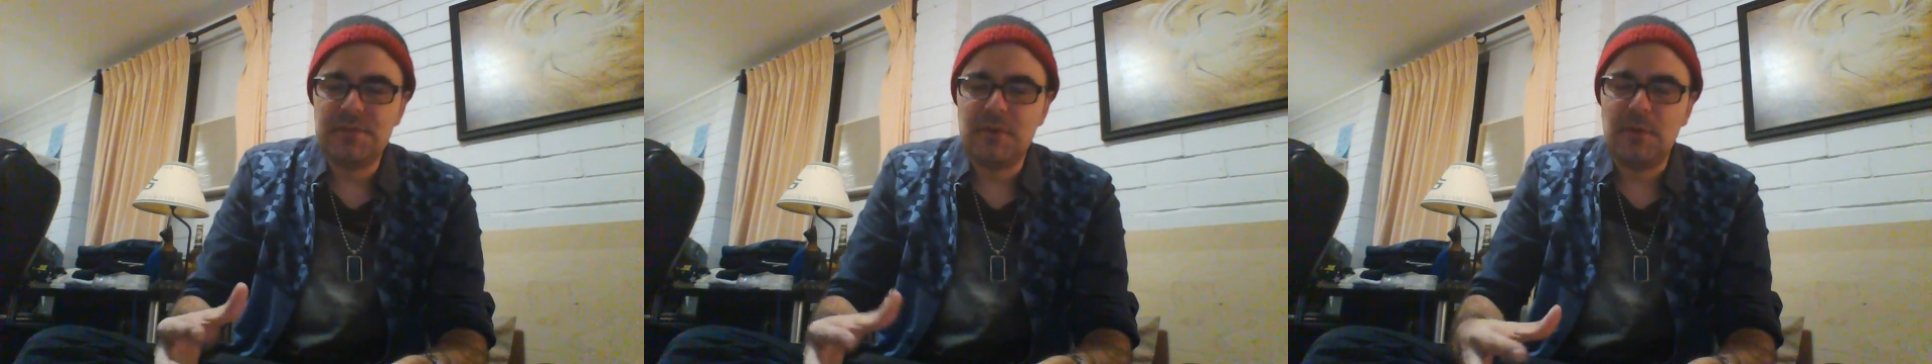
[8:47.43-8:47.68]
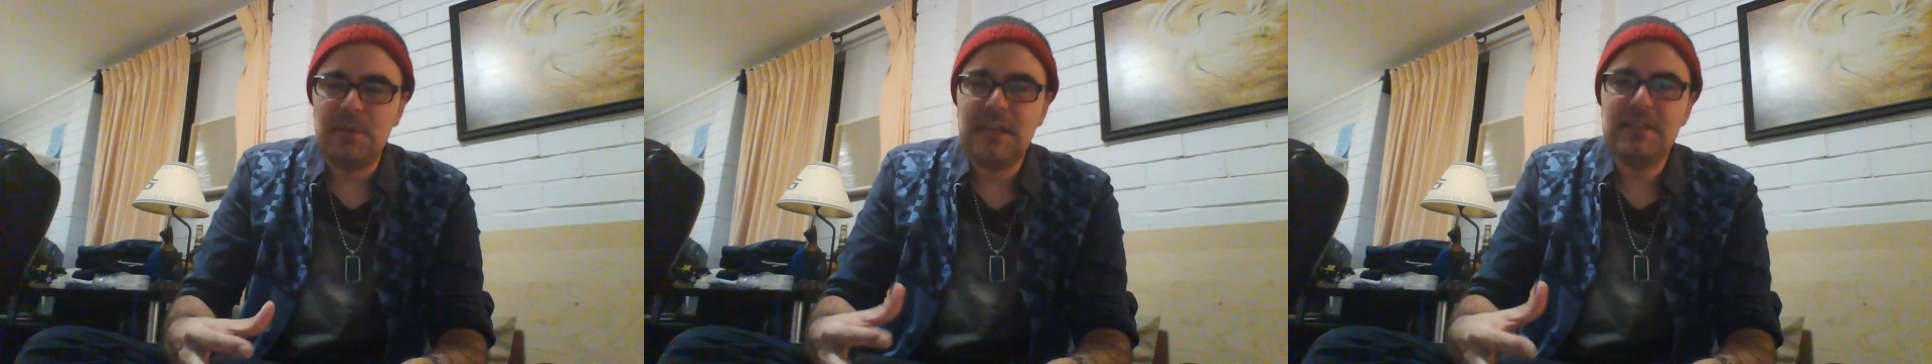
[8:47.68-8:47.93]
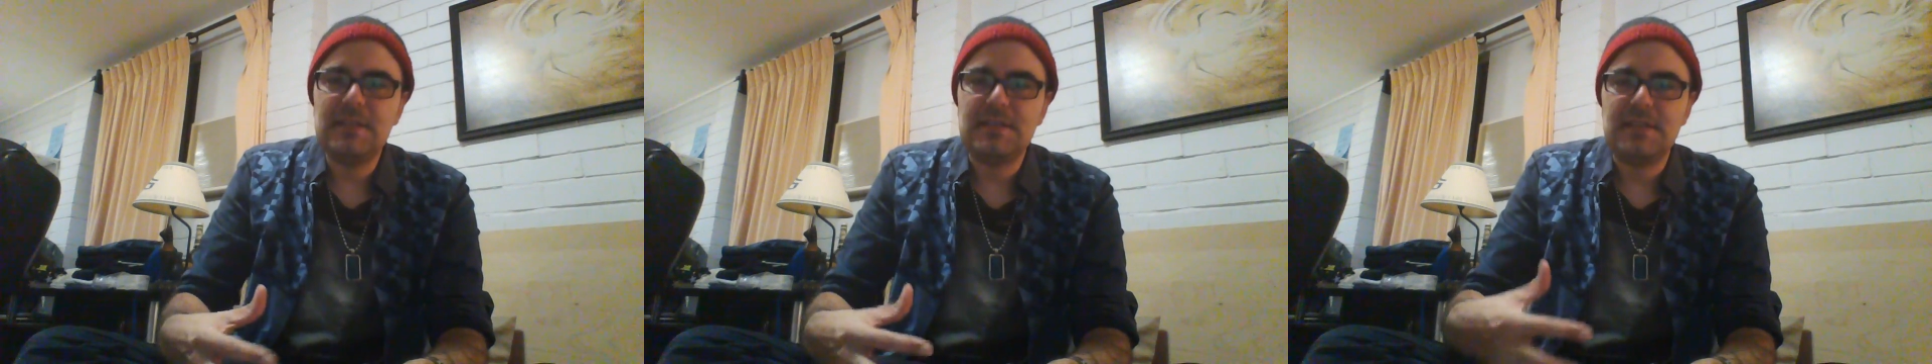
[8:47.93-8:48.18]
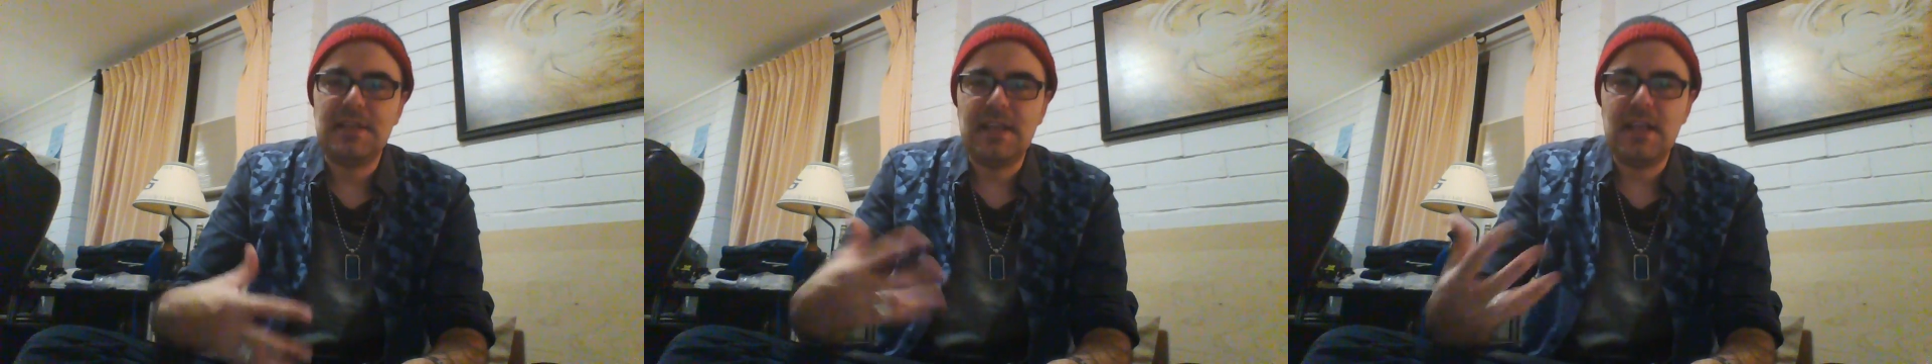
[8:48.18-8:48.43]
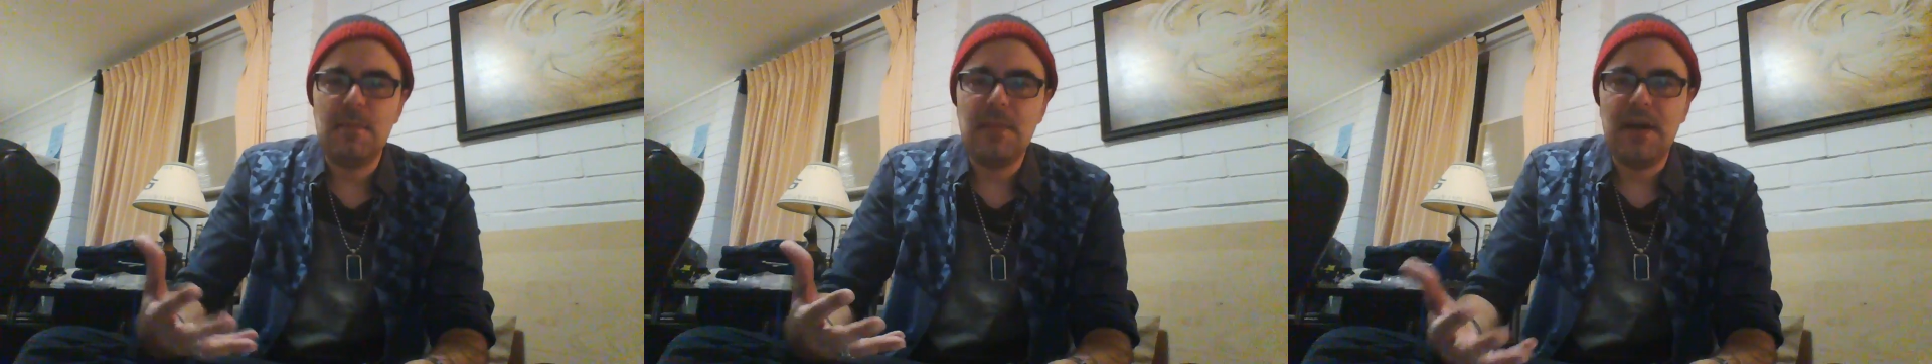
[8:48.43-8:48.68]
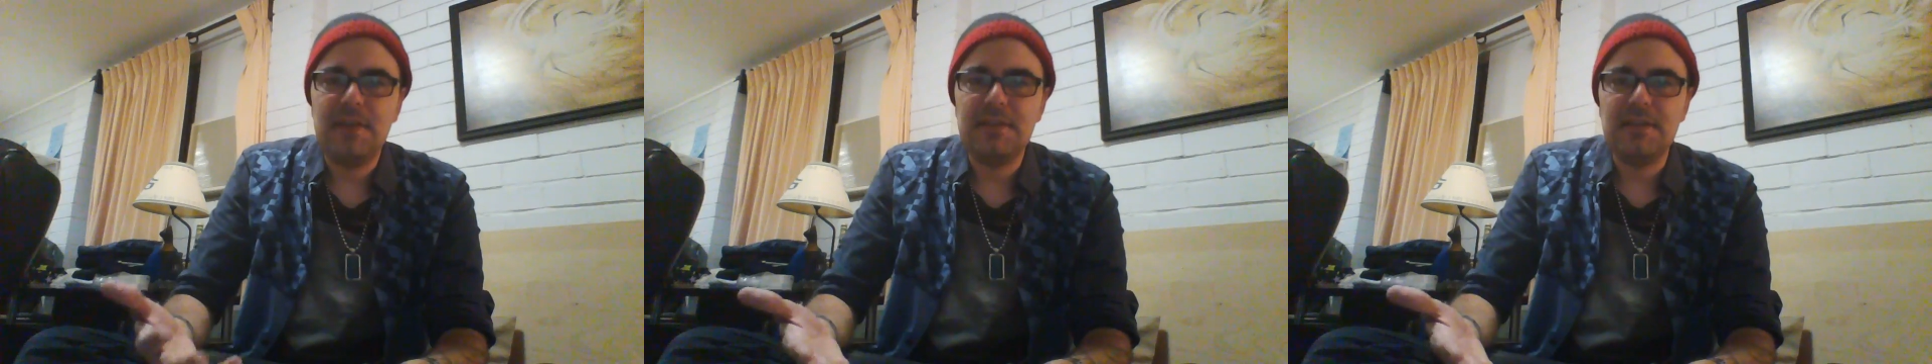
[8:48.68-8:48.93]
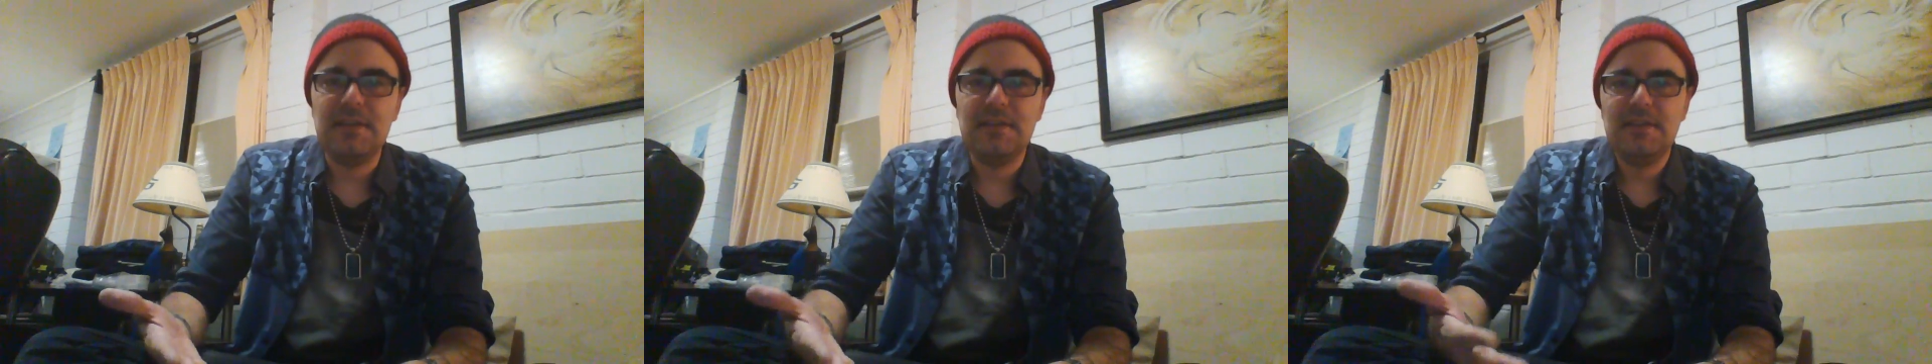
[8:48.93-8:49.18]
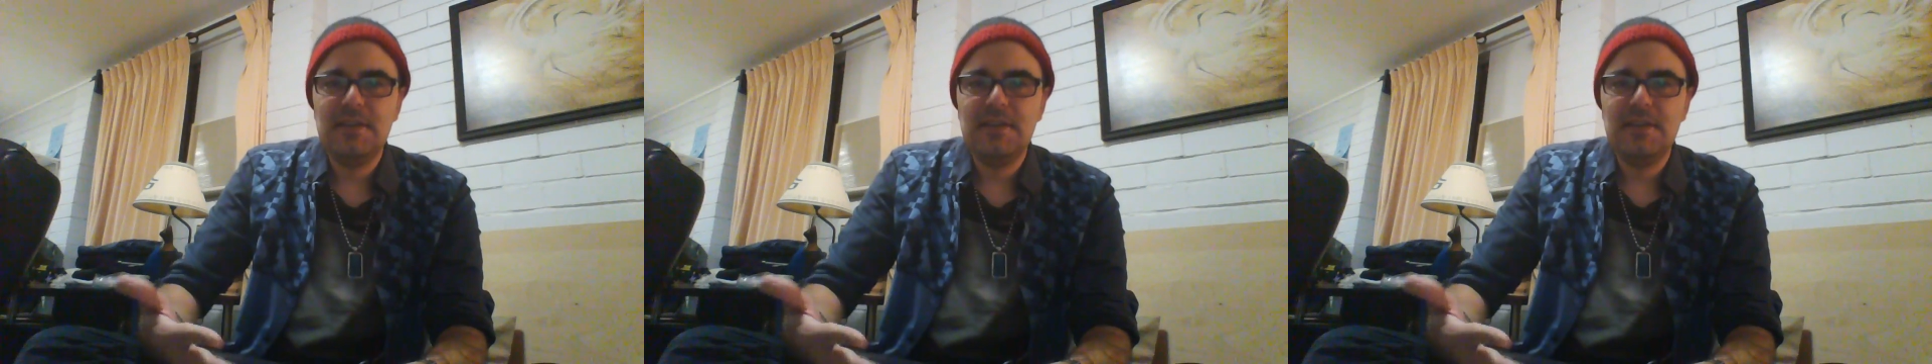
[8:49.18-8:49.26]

So it gets us thinking about the